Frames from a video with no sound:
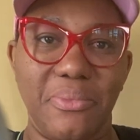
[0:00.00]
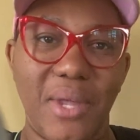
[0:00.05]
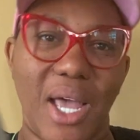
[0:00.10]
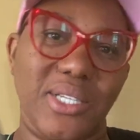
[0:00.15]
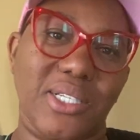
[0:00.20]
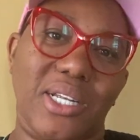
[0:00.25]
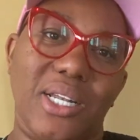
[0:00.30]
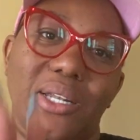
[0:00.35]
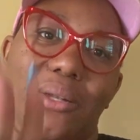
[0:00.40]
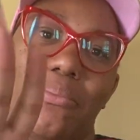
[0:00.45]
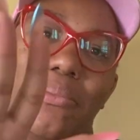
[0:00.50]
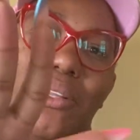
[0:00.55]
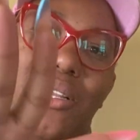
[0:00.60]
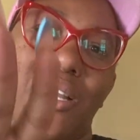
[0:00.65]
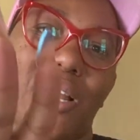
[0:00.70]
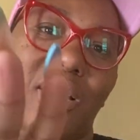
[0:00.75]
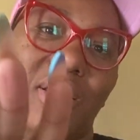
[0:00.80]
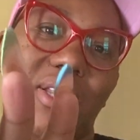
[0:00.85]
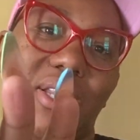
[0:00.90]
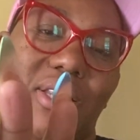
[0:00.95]
I said
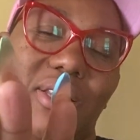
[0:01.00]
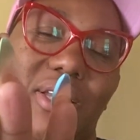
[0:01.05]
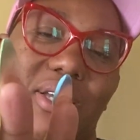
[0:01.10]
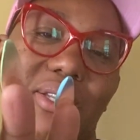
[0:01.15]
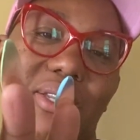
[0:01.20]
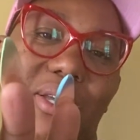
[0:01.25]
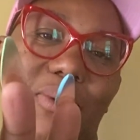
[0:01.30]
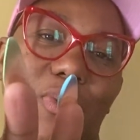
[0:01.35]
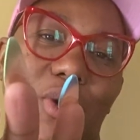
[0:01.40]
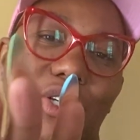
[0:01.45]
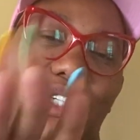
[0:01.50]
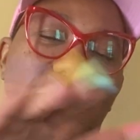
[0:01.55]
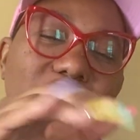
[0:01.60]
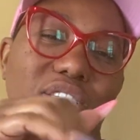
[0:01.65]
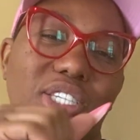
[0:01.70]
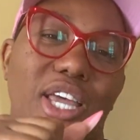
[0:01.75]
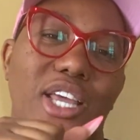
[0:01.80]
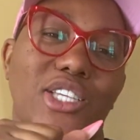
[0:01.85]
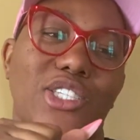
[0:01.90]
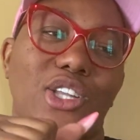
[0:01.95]
the the worst she could
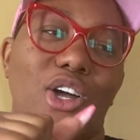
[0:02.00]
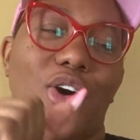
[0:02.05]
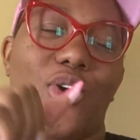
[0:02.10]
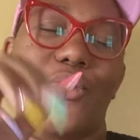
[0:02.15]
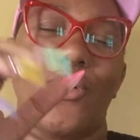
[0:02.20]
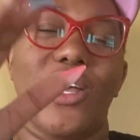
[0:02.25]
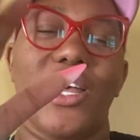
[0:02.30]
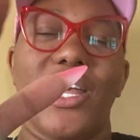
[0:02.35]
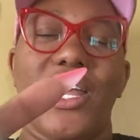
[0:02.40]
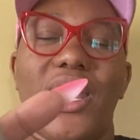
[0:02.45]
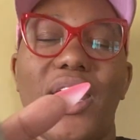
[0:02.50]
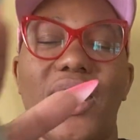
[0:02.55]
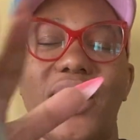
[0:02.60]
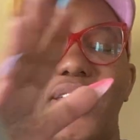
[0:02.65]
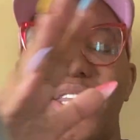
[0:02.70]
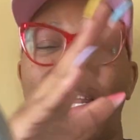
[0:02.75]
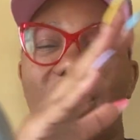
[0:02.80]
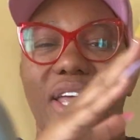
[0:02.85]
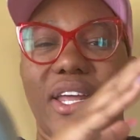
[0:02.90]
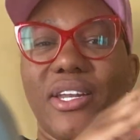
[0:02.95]
say is no,
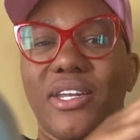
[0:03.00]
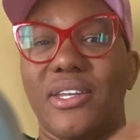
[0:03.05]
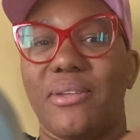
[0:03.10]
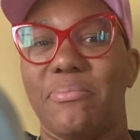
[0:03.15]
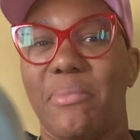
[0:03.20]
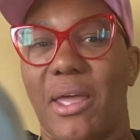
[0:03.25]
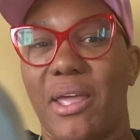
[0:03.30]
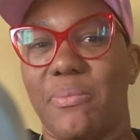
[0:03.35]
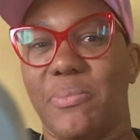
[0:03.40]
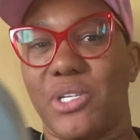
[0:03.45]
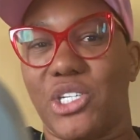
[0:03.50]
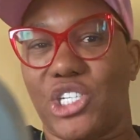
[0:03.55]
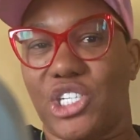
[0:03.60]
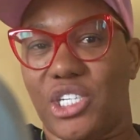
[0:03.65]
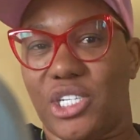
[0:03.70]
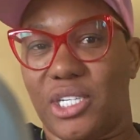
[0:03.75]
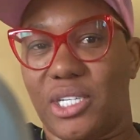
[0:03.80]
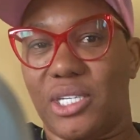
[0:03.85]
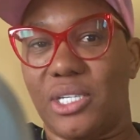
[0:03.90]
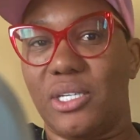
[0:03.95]
and then maybe
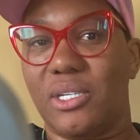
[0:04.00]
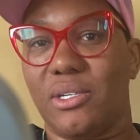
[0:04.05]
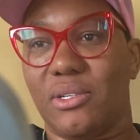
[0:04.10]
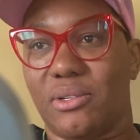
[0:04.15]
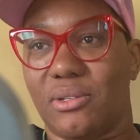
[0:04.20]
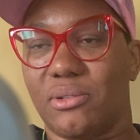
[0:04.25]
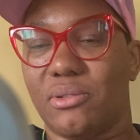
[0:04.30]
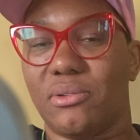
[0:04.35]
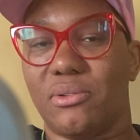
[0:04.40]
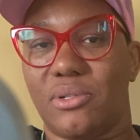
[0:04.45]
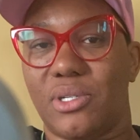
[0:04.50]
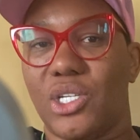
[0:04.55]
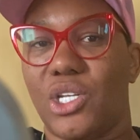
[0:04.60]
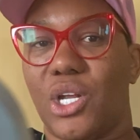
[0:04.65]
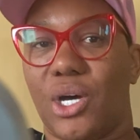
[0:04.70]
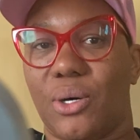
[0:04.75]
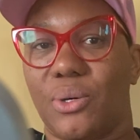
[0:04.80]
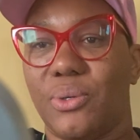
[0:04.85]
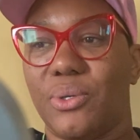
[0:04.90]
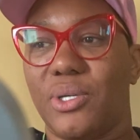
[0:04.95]
she, you
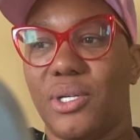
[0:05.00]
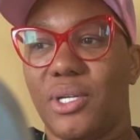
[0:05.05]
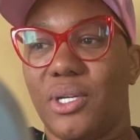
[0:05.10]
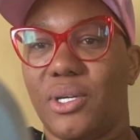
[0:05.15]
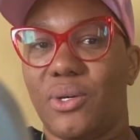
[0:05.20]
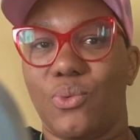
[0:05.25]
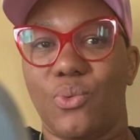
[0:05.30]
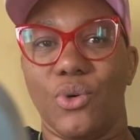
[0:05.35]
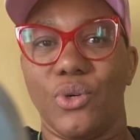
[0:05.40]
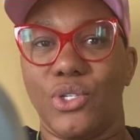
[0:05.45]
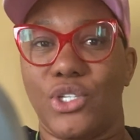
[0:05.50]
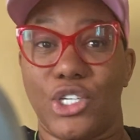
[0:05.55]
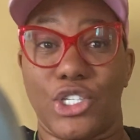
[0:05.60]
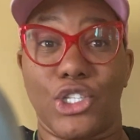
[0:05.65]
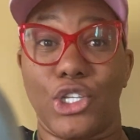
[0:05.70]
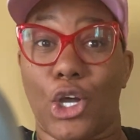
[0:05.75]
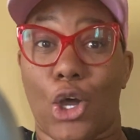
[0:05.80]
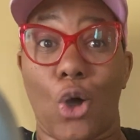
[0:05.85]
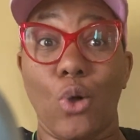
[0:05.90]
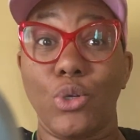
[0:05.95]
know, will just
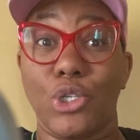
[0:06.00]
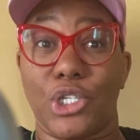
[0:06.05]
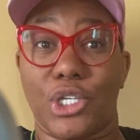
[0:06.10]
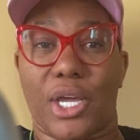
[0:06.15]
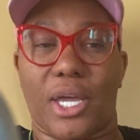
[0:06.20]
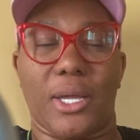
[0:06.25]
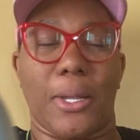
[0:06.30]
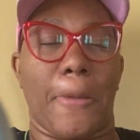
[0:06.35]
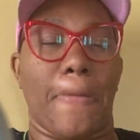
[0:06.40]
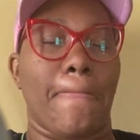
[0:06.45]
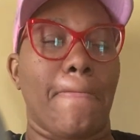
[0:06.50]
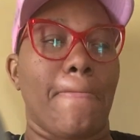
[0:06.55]
negotiate.